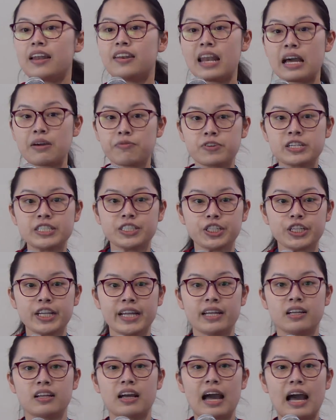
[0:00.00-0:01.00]

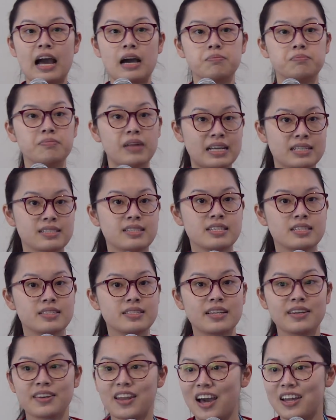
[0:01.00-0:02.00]
Leveraging
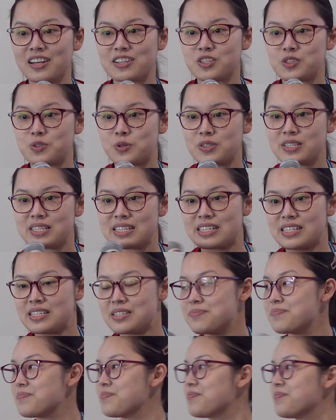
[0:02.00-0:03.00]
existing data
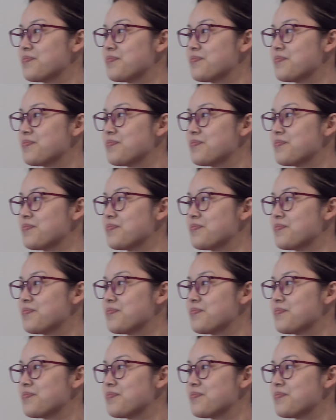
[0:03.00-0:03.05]
sources.